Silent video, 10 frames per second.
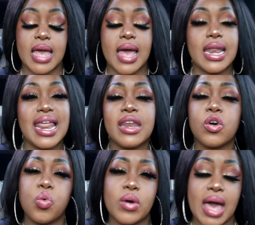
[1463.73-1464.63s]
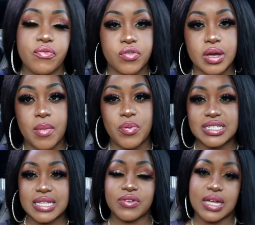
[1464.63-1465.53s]
a, a little gathering, my
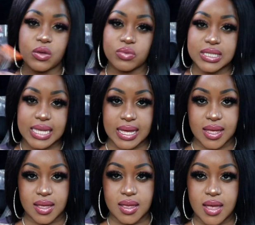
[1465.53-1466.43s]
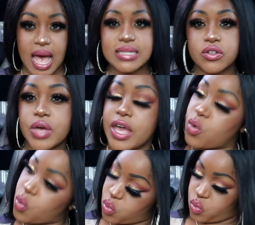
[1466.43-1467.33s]
brethren's having a little ting. I said, okay,
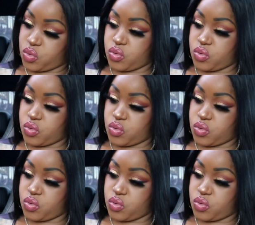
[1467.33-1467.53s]
cool.